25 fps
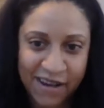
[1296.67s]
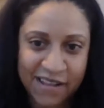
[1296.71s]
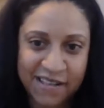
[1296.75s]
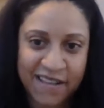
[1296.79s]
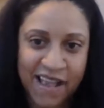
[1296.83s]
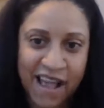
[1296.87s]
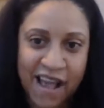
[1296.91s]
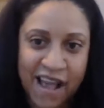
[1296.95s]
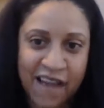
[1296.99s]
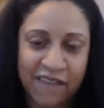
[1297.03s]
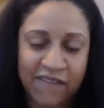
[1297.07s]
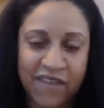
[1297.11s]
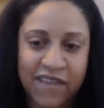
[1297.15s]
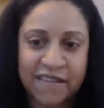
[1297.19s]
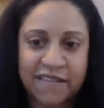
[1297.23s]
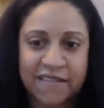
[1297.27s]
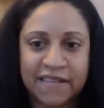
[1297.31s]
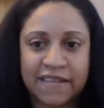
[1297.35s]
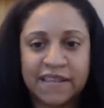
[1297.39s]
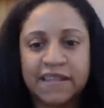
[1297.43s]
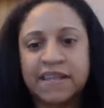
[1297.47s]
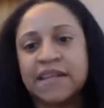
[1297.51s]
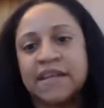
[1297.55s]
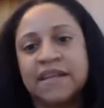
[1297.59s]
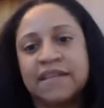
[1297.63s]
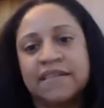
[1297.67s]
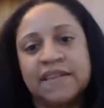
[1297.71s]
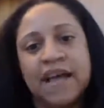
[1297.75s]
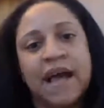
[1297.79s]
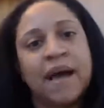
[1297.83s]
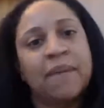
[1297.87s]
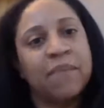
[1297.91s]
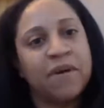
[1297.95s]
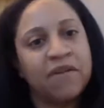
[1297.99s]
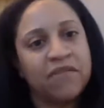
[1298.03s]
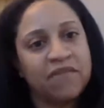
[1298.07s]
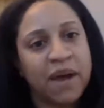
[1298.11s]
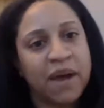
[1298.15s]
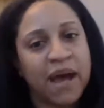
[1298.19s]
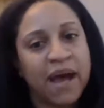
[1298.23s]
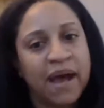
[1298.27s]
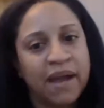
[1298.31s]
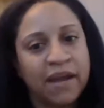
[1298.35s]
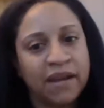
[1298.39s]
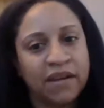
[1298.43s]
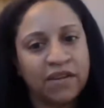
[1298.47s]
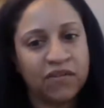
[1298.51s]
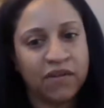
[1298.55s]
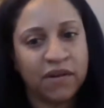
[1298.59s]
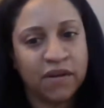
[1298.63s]
It's obviously top of
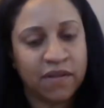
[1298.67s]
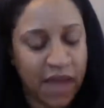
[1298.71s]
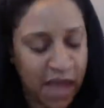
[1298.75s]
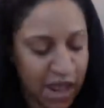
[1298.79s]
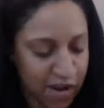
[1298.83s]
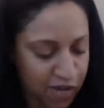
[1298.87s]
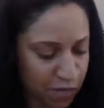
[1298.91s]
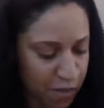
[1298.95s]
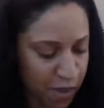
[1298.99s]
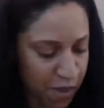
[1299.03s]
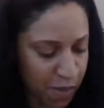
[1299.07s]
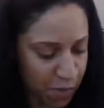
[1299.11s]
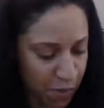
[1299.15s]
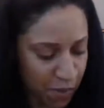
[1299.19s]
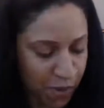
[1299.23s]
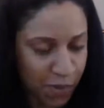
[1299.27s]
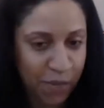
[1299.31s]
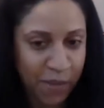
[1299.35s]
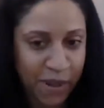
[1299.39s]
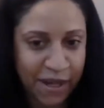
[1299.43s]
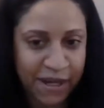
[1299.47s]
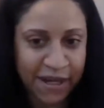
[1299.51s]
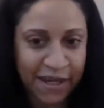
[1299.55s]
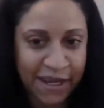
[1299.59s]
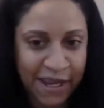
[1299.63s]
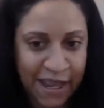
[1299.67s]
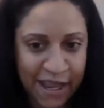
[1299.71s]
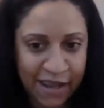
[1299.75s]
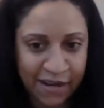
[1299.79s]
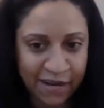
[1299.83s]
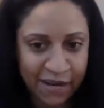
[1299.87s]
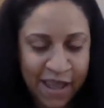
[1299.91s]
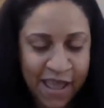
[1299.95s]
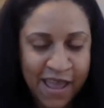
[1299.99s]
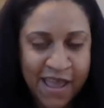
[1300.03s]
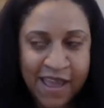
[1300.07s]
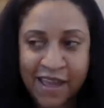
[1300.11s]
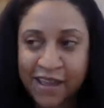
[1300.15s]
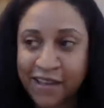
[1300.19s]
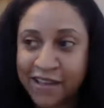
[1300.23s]
mind for a lot of people, but again,